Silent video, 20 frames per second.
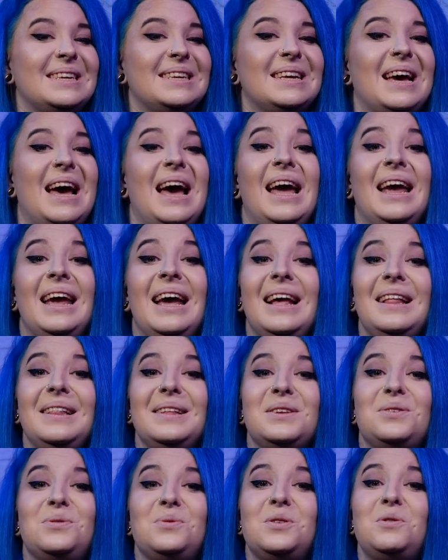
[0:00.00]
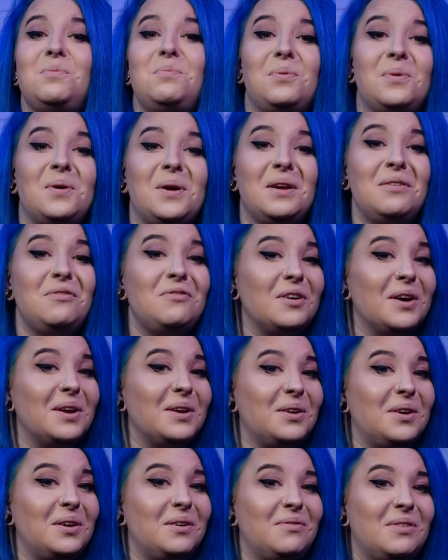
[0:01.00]
today, and this was a pretty
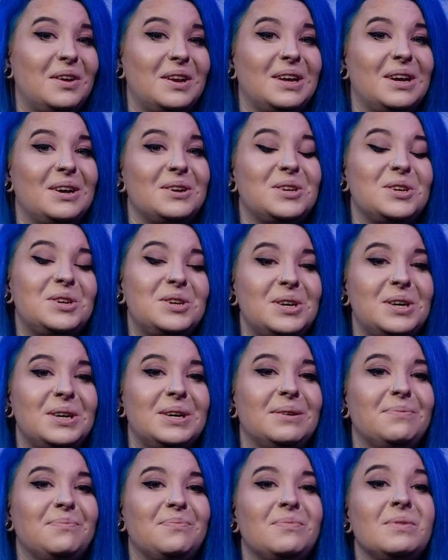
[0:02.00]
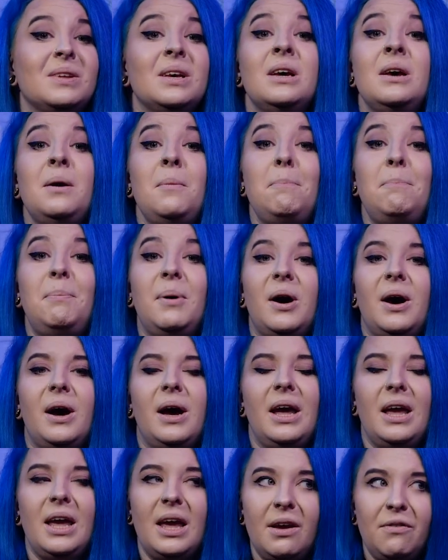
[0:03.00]
fun new video to do.
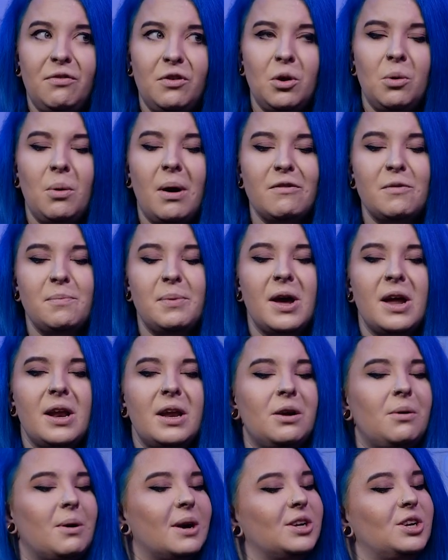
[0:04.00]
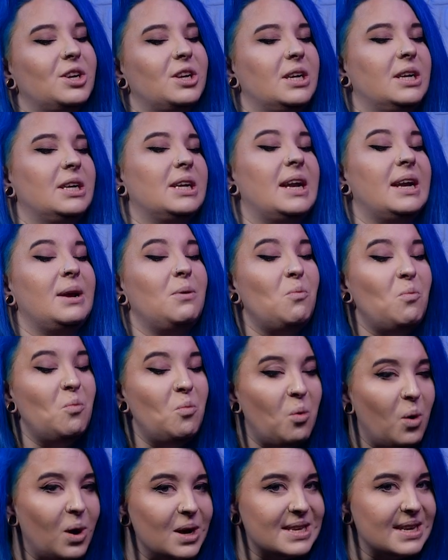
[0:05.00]
But if you have a burning question and it
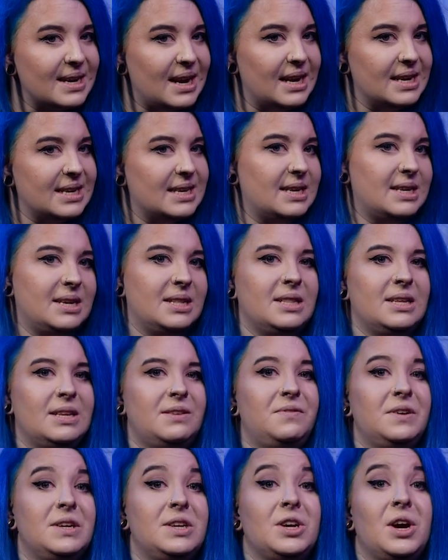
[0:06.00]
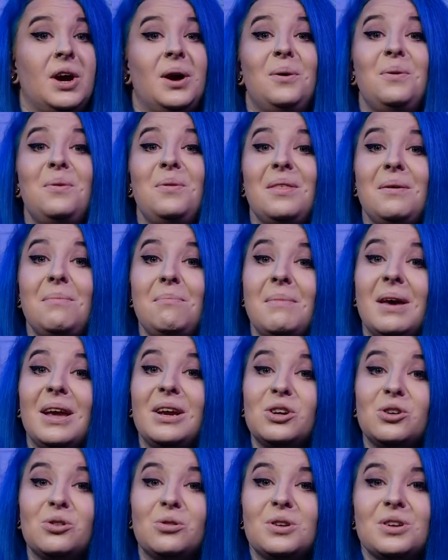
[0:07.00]
wasn't answered in this video, then
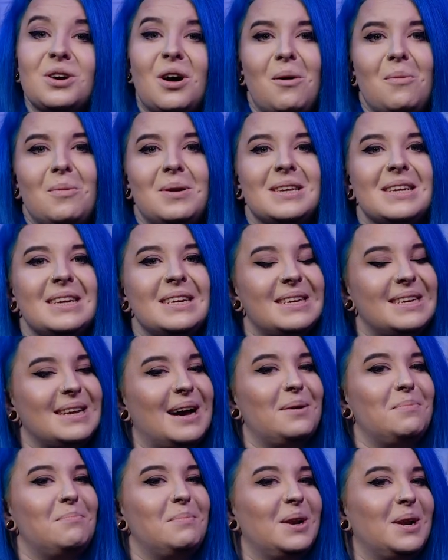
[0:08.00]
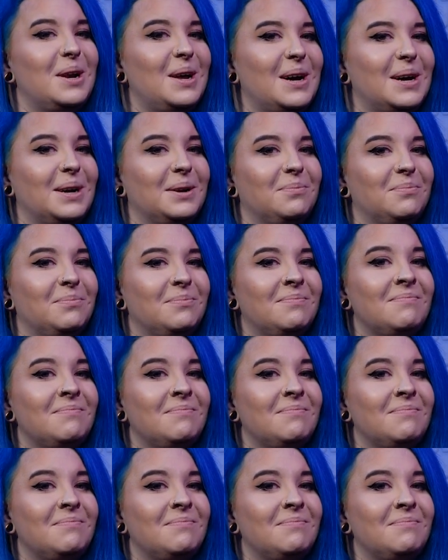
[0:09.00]
make sure to comment it down below.